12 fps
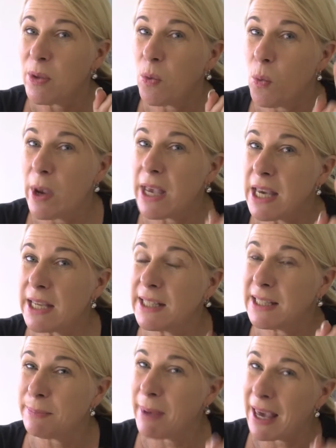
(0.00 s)
we
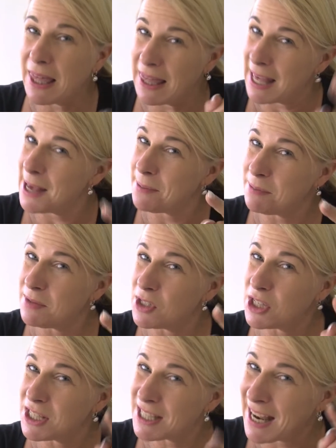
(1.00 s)
expect them
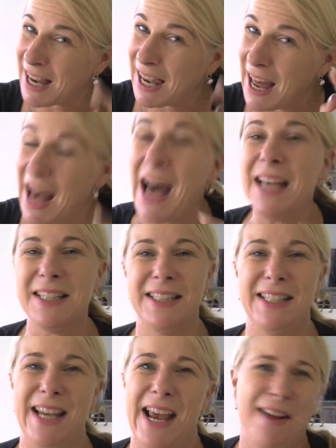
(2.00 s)
to tell us
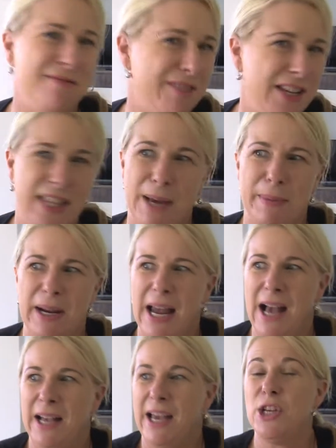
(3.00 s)
everything. I mean,
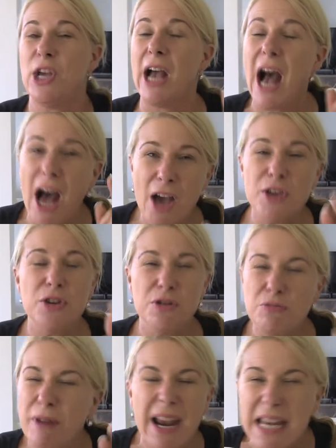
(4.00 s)
how can, are
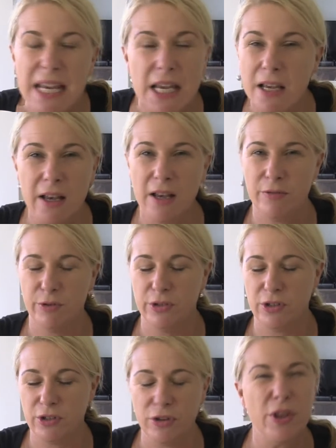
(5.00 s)
you ready for
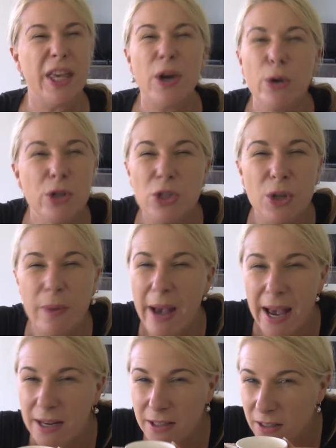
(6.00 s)
the truth? Could you
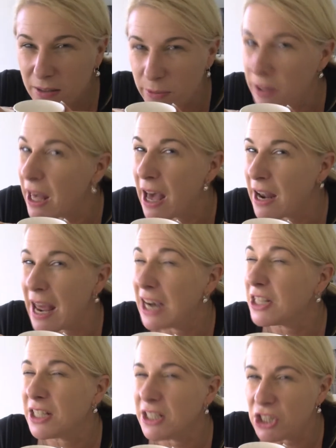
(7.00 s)
handle it without
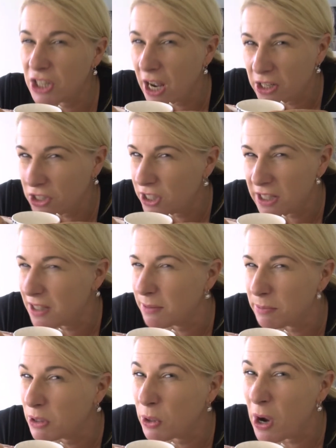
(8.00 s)
actually judging
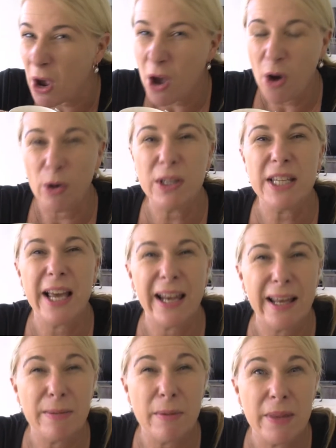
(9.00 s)
them or
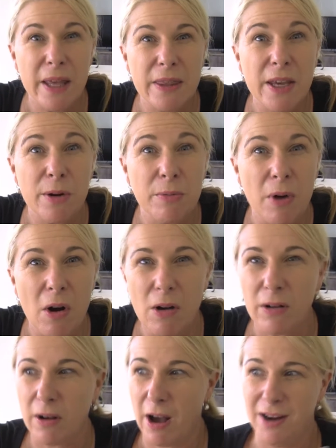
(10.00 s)
telling them that they're
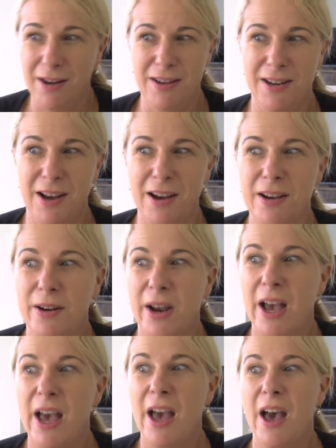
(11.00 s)
wrong? I don't
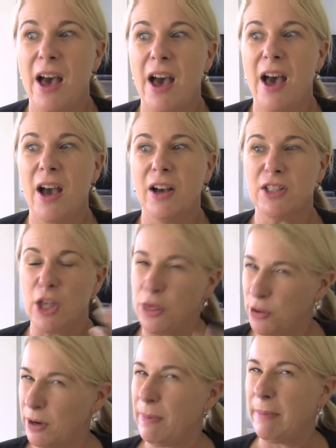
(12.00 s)
know. Because I
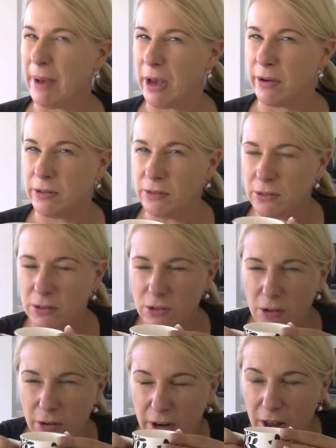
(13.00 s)
thought about my own
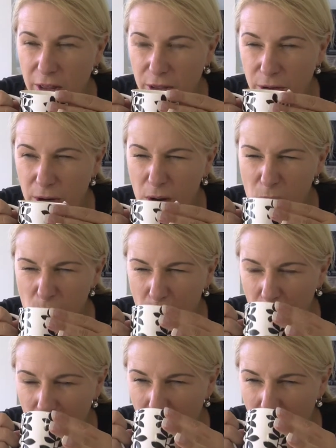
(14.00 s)
story and I thought, oh,